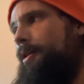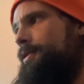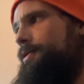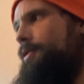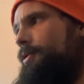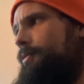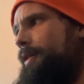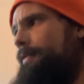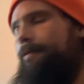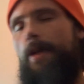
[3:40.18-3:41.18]
so when
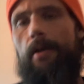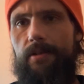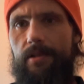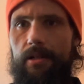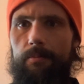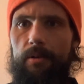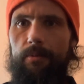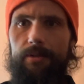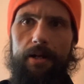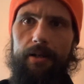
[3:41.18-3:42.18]
I fail to see
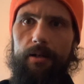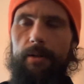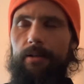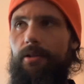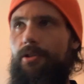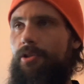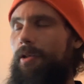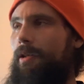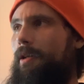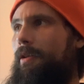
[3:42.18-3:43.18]
people talking about this
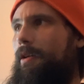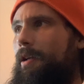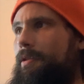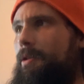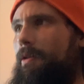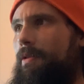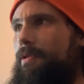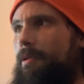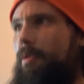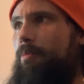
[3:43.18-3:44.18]
shit, and then I continue to
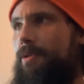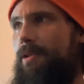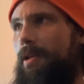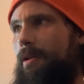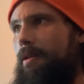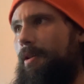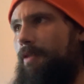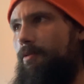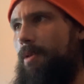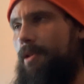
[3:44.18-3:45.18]
see people saying like
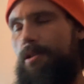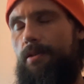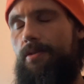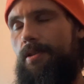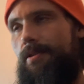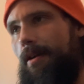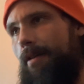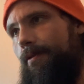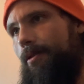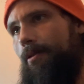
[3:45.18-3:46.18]
giving me excuses that I
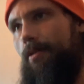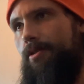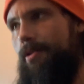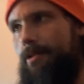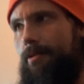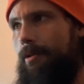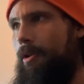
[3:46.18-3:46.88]
feel are just